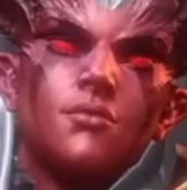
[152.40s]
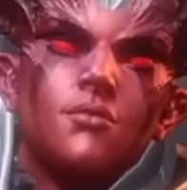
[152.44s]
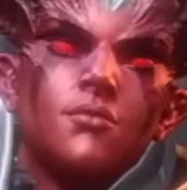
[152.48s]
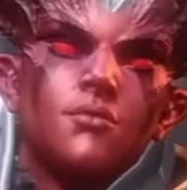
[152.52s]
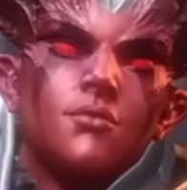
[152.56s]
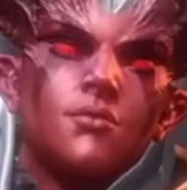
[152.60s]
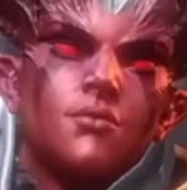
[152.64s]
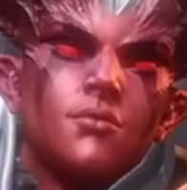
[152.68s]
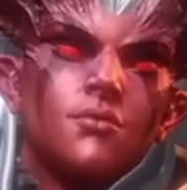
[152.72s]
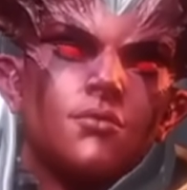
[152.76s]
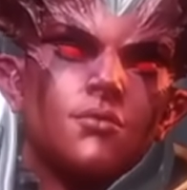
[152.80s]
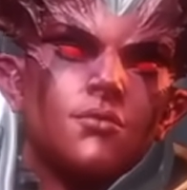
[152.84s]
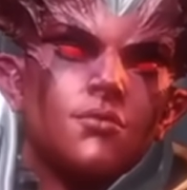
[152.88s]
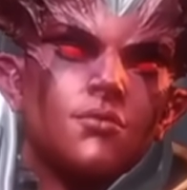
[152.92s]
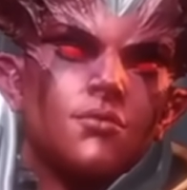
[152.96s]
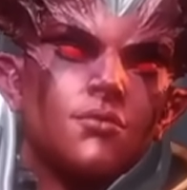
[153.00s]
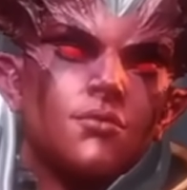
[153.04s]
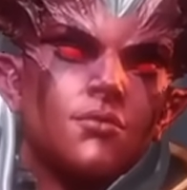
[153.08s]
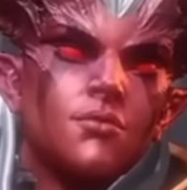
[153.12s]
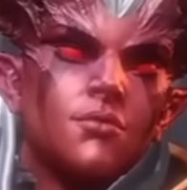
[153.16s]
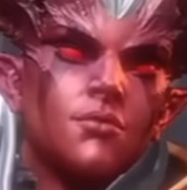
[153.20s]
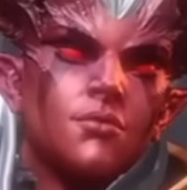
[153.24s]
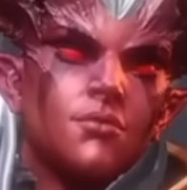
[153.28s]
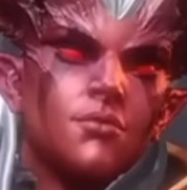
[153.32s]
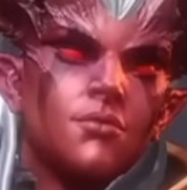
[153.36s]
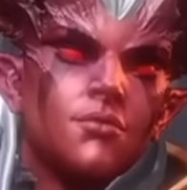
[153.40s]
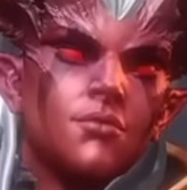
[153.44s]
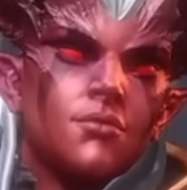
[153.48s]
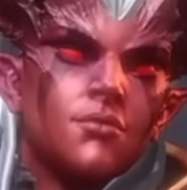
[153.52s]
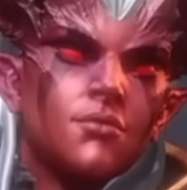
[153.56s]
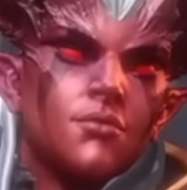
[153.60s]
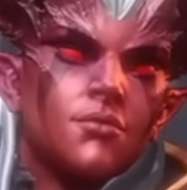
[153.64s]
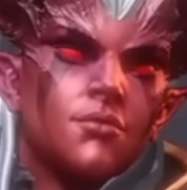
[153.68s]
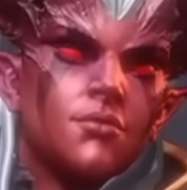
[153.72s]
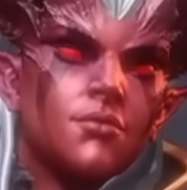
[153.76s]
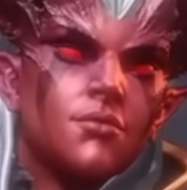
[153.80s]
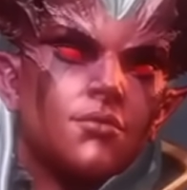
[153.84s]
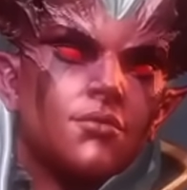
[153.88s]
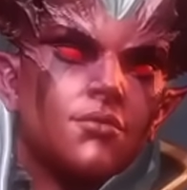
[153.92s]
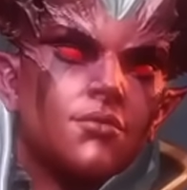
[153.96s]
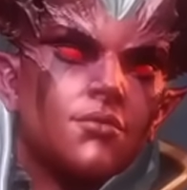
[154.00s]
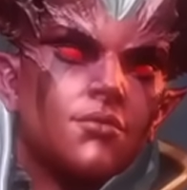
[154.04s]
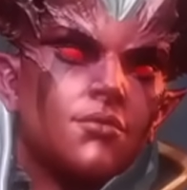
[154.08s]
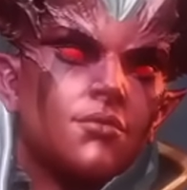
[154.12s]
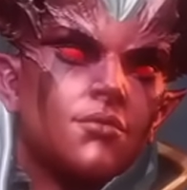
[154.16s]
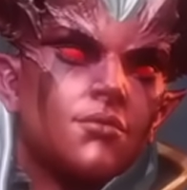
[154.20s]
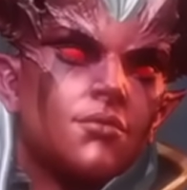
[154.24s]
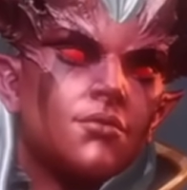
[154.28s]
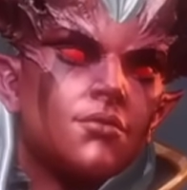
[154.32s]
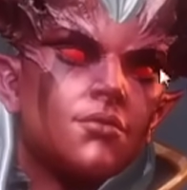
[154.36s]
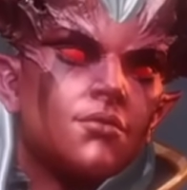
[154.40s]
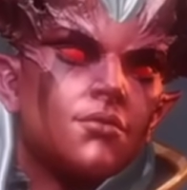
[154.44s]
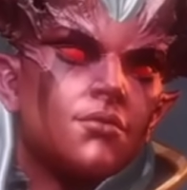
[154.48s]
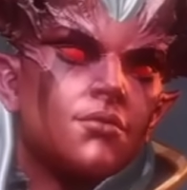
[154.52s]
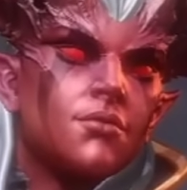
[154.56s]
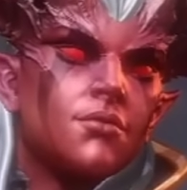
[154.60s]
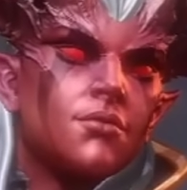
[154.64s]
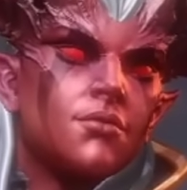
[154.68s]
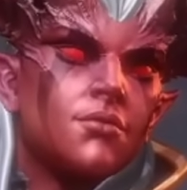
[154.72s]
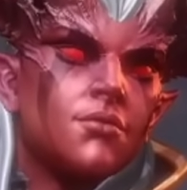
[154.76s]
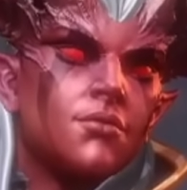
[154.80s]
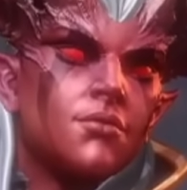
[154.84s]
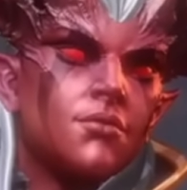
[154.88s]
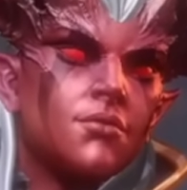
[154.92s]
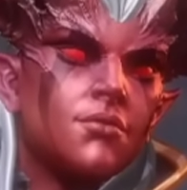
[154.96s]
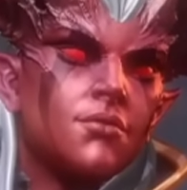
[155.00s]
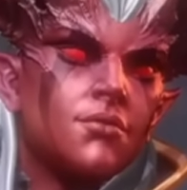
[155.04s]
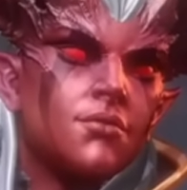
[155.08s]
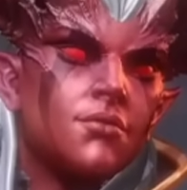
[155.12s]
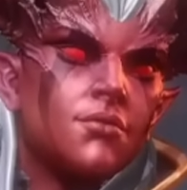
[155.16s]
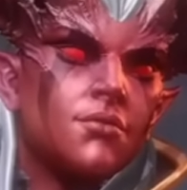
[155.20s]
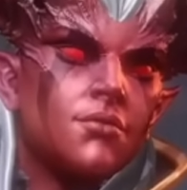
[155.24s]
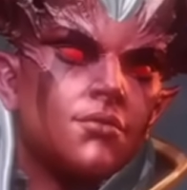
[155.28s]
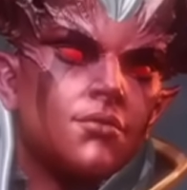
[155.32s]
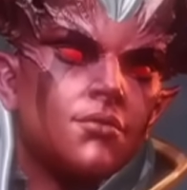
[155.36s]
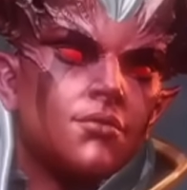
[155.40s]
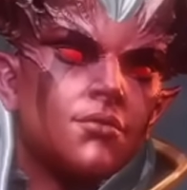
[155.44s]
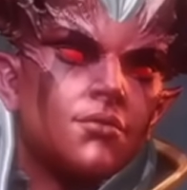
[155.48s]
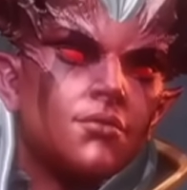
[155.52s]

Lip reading: (not speaking)